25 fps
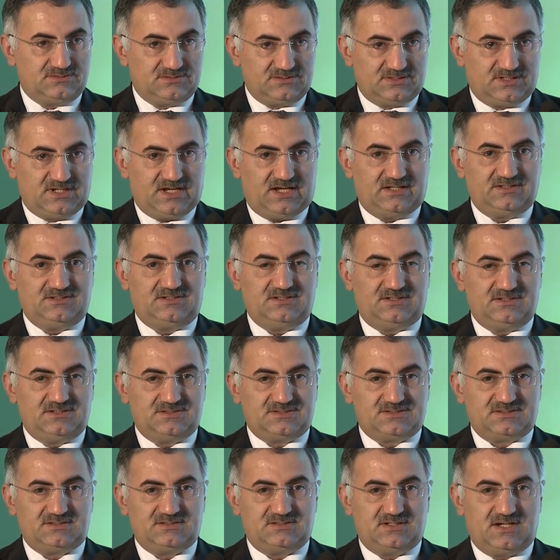
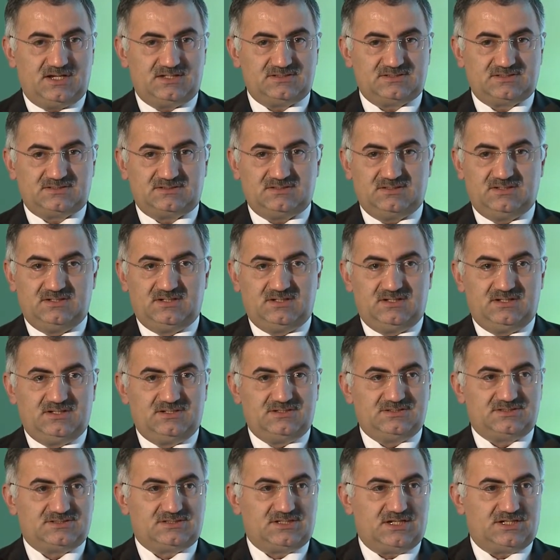countries has
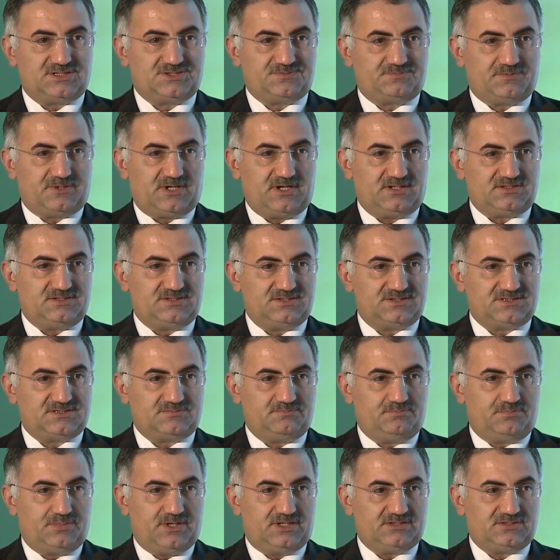such practice,
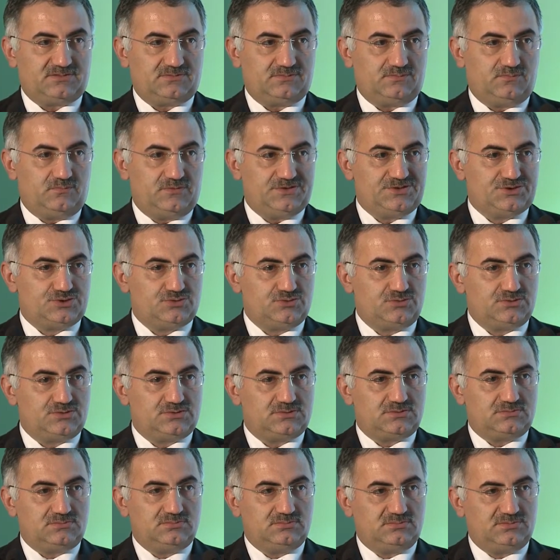but we
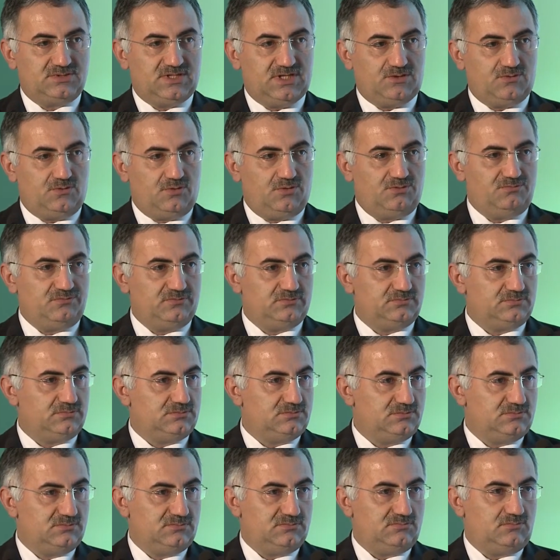choose their own
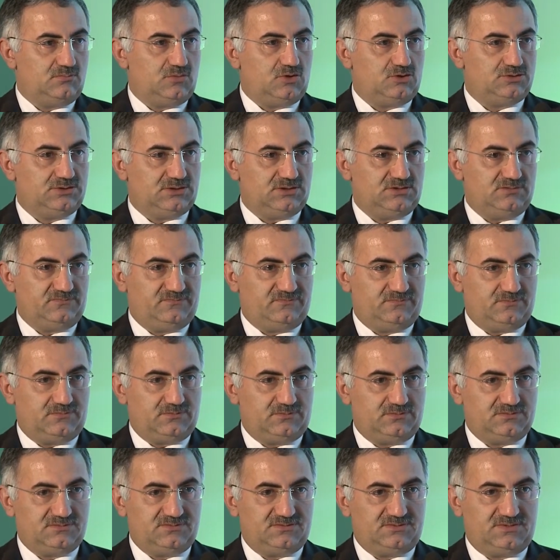model
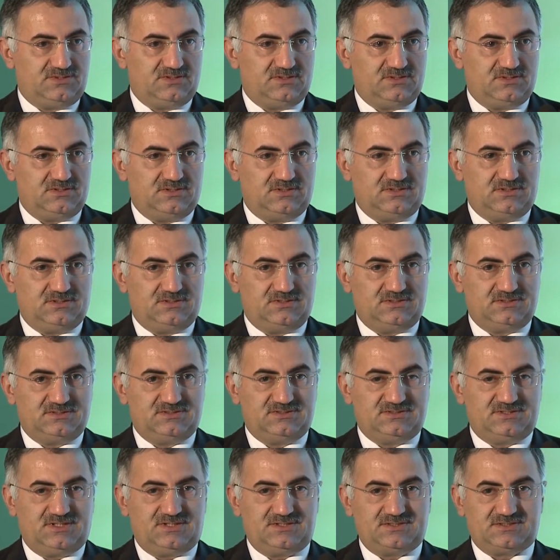for
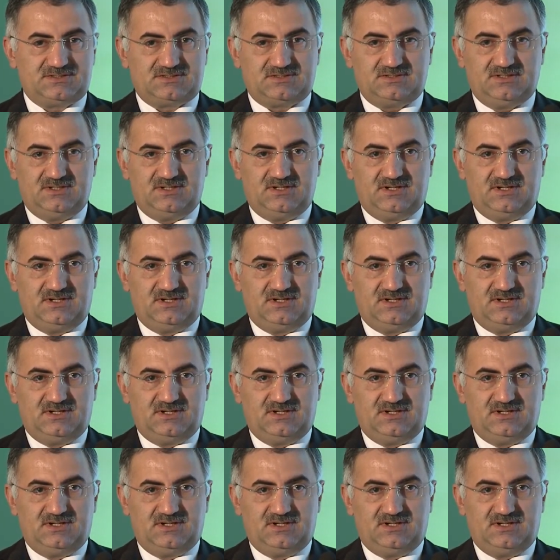these